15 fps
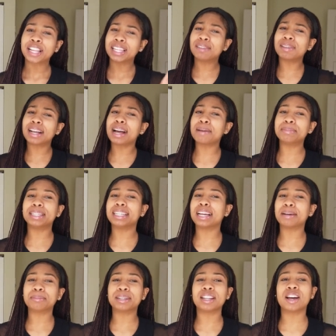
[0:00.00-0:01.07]
Leave a comment
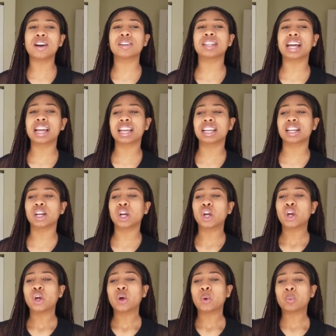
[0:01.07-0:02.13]
down below like
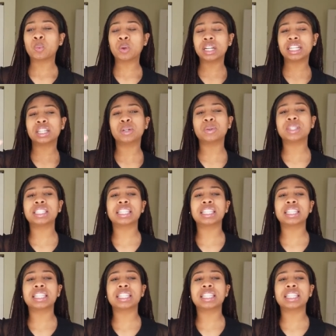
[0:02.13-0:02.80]
what is who